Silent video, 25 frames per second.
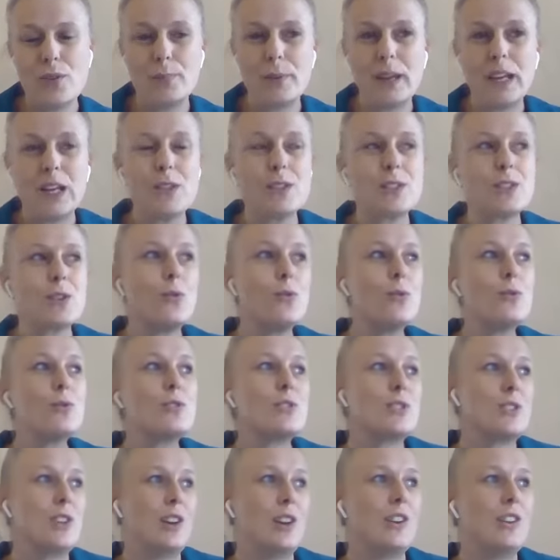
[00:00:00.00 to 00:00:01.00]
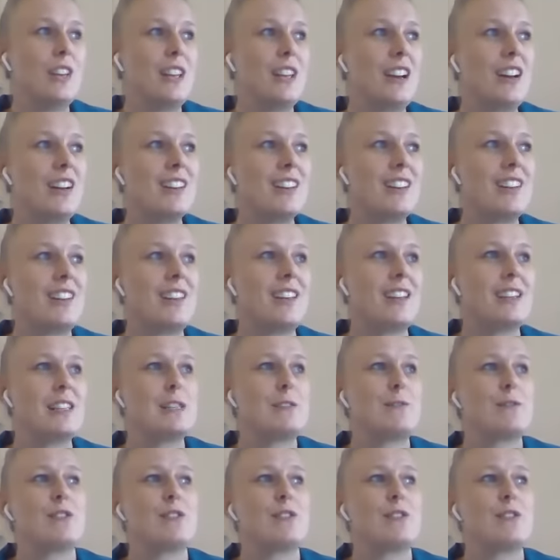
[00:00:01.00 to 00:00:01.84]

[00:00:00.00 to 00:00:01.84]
because also the other thing is,